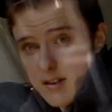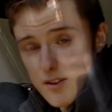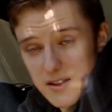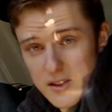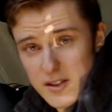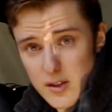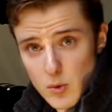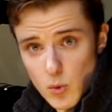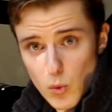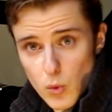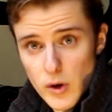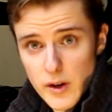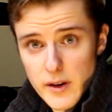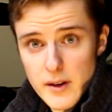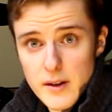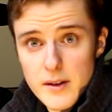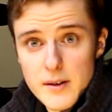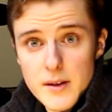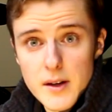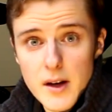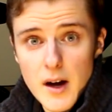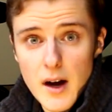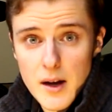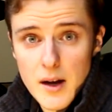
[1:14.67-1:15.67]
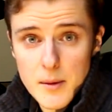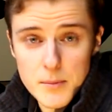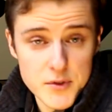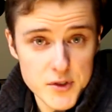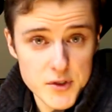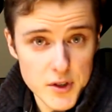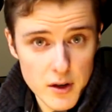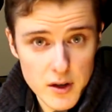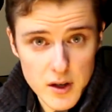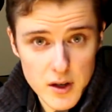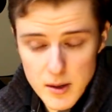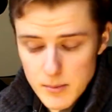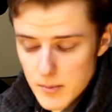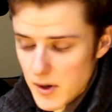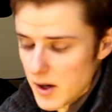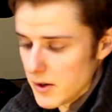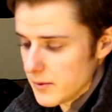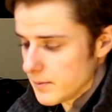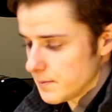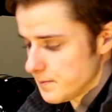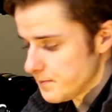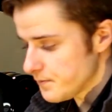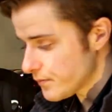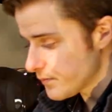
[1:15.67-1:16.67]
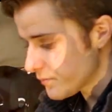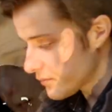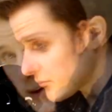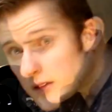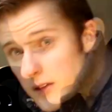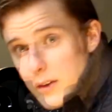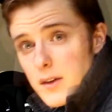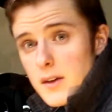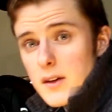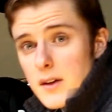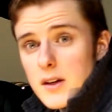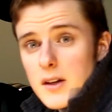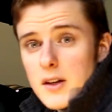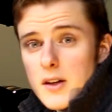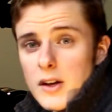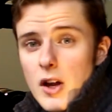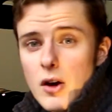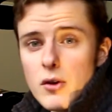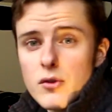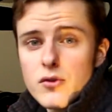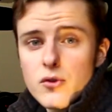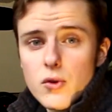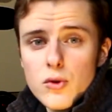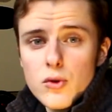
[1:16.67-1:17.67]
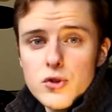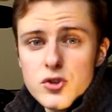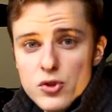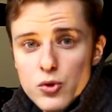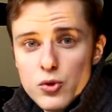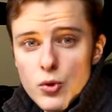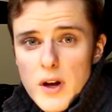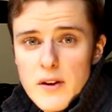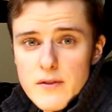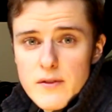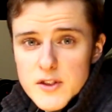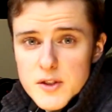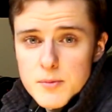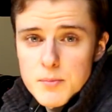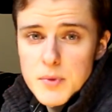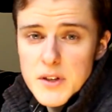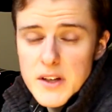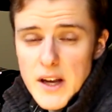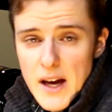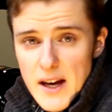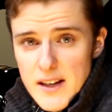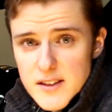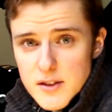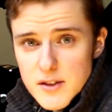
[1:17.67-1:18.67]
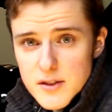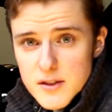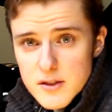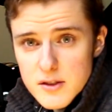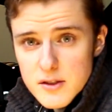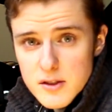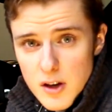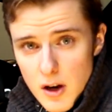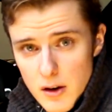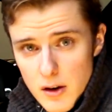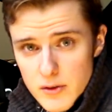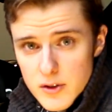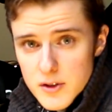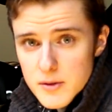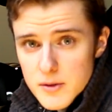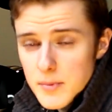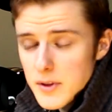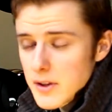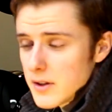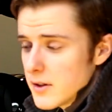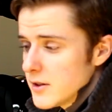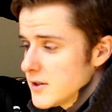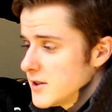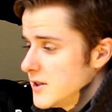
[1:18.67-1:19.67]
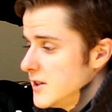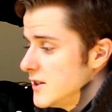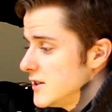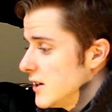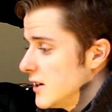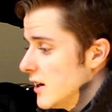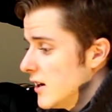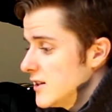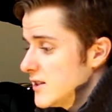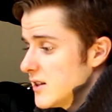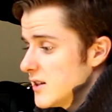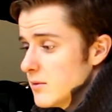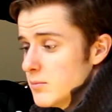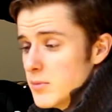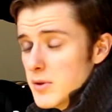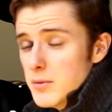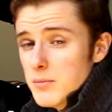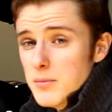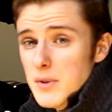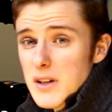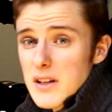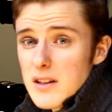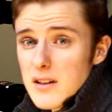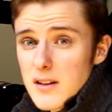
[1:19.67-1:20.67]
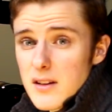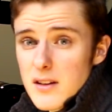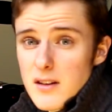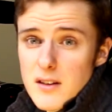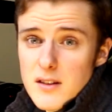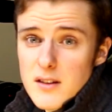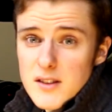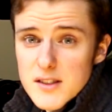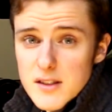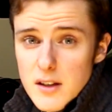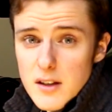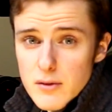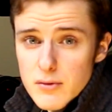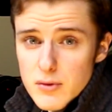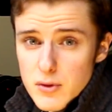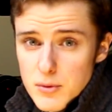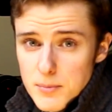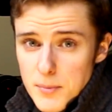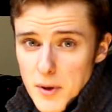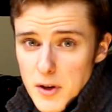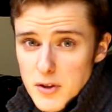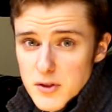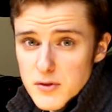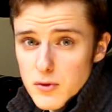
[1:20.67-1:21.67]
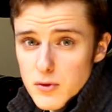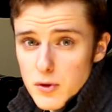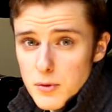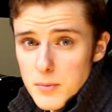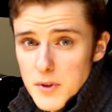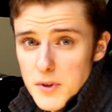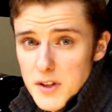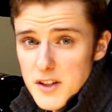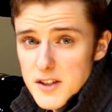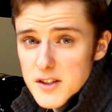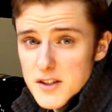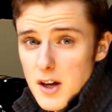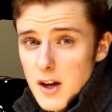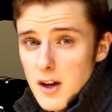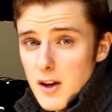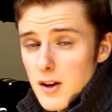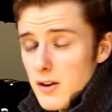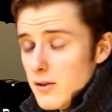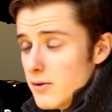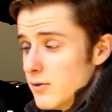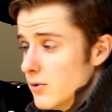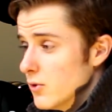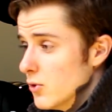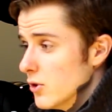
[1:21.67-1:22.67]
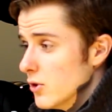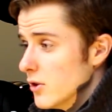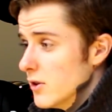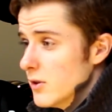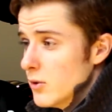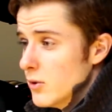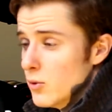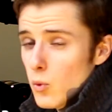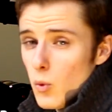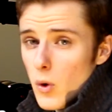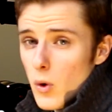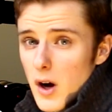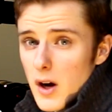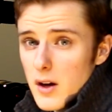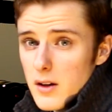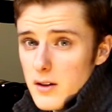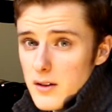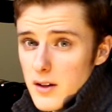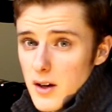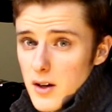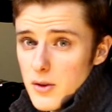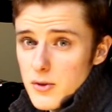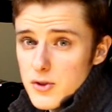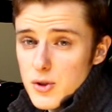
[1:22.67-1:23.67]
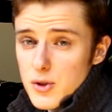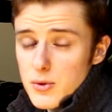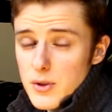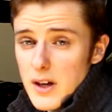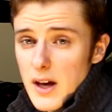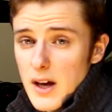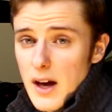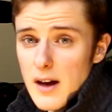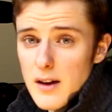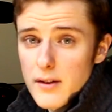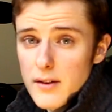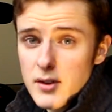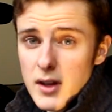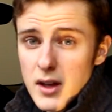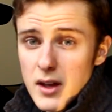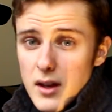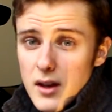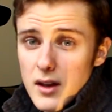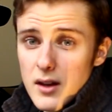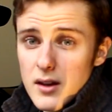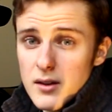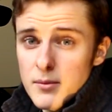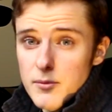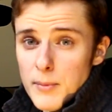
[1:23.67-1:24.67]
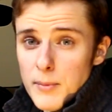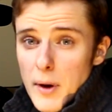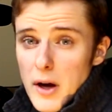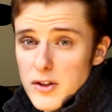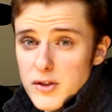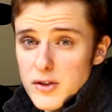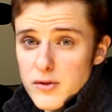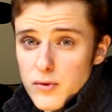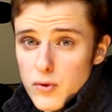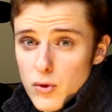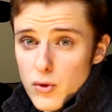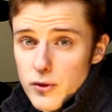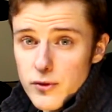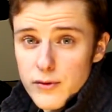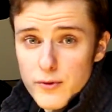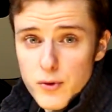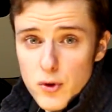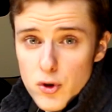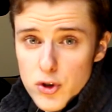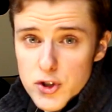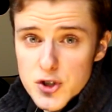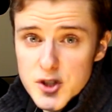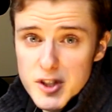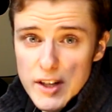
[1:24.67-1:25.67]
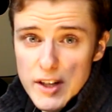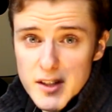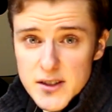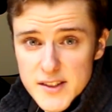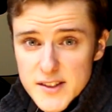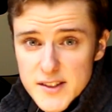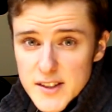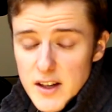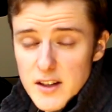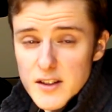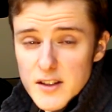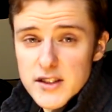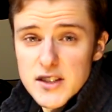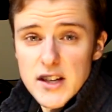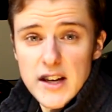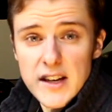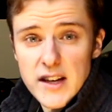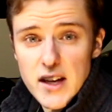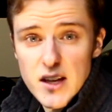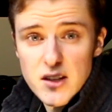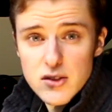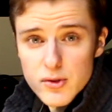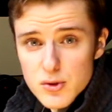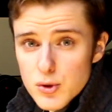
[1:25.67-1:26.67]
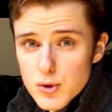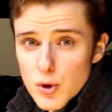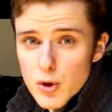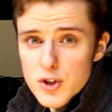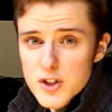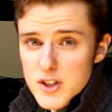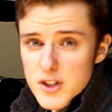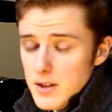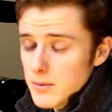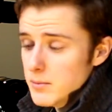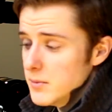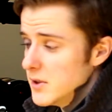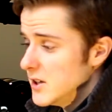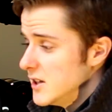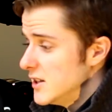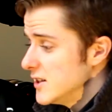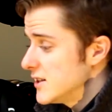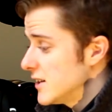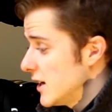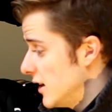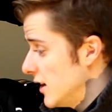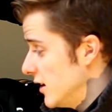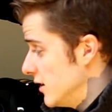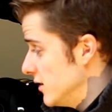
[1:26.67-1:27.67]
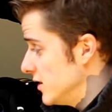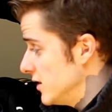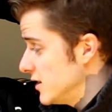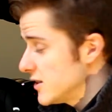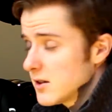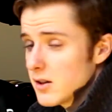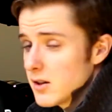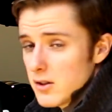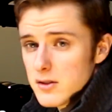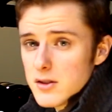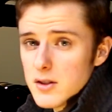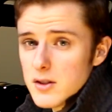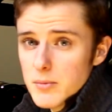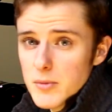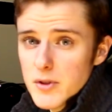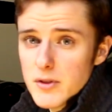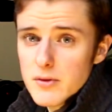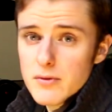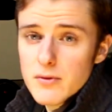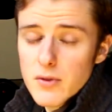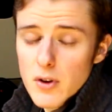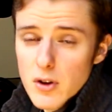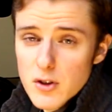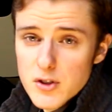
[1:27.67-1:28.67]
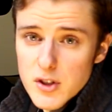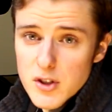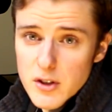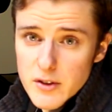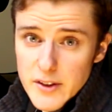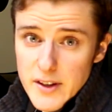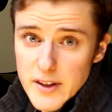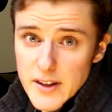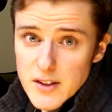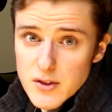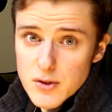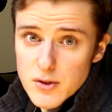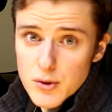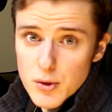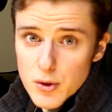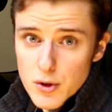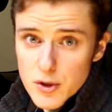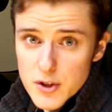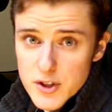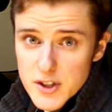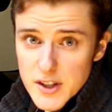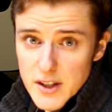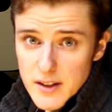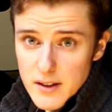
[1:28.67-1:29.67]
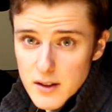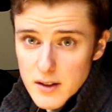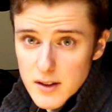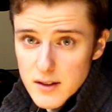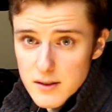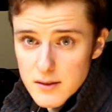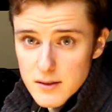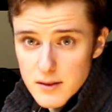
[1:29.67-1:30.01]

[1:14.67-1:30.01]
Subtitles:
can see what I'm talking about. Now of course Cravenspeed has us covered because these guys have been making cell phone mounts for Minis for a while now. So they have mounts for 1st gen, 2nd gen and 3rd gen Minis, and this Countryman falls under that 3rd gen